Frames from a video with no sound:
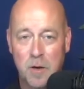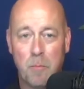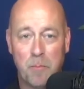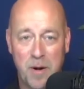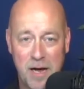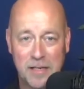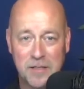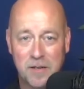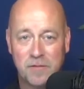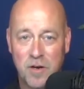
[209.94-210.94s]
But
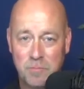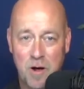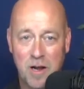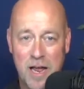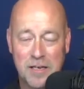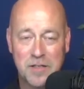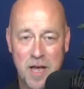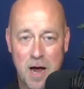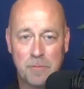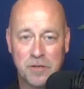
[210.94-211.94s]
football has the
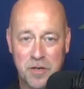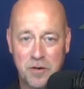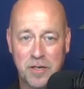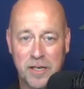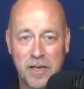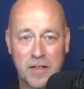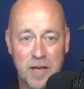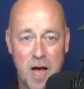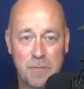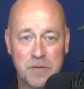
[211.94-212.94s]
opportunity and the
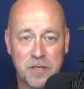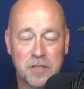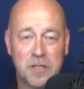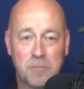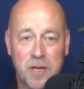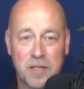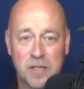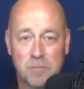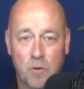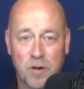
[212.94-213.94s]
option to play this
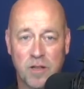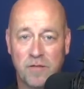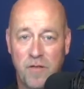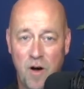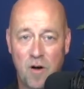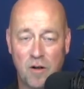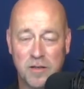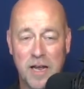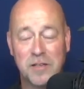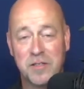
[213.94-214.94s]
sport in the fall
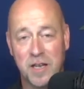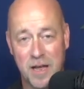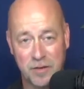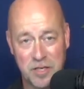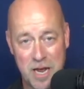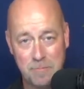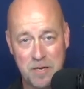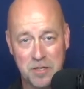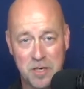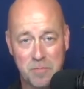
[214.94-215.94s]
and still have a
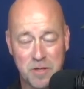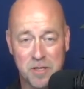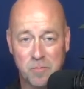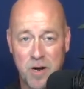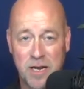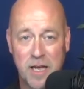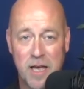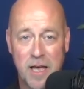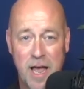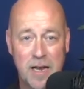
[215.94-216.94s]
championship in the spring,
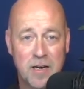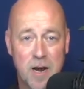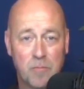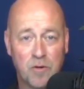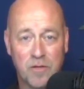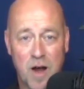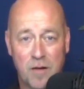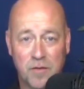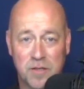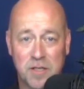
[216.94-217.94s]
and a number of
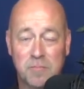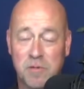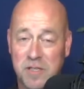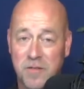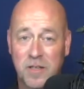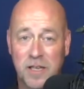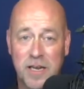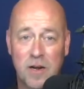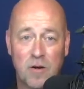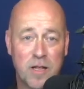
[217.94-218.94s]
conferences, specifically
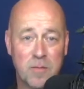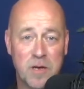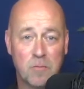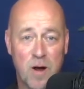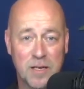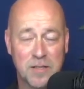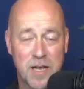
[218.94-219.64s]
here in the Midwest,